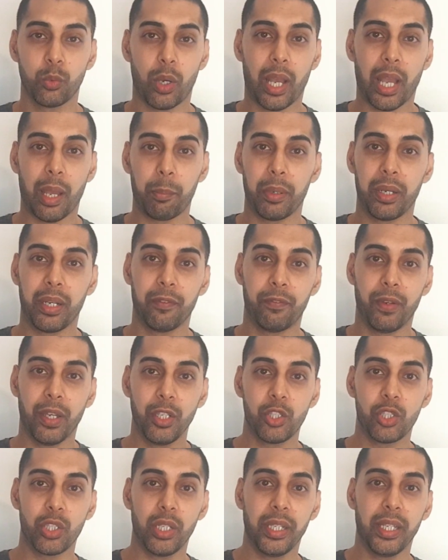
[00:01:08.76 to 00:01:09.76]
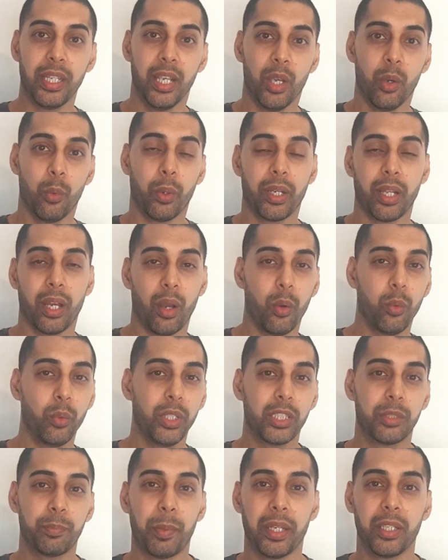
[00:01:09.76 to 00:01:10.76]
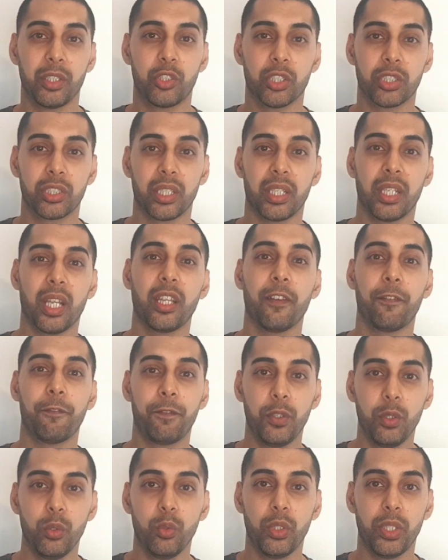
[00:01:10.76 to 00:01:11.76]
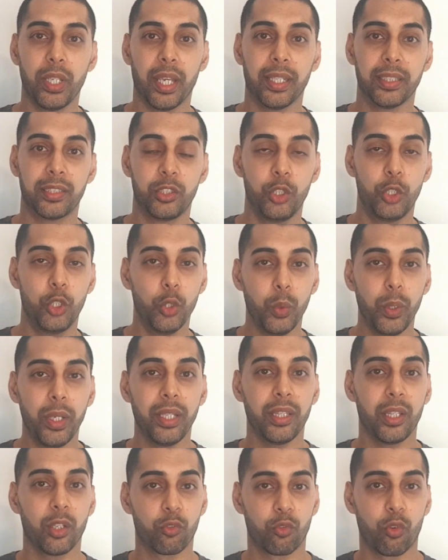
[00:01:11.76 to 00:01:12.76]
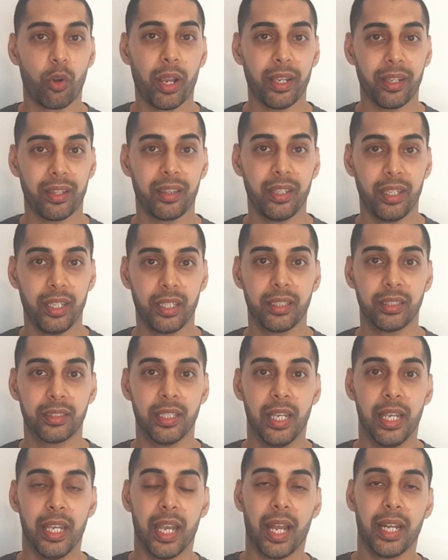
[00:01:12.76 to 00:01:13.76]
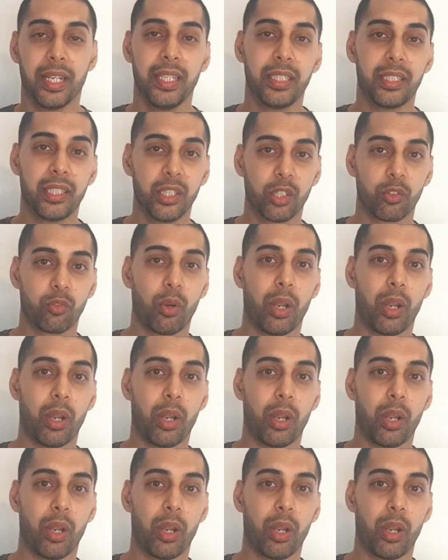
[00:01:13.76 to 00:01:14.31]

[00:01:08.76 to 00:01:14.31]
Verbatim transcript: what happened eventually when I only spent just another few years doing the right things and eating the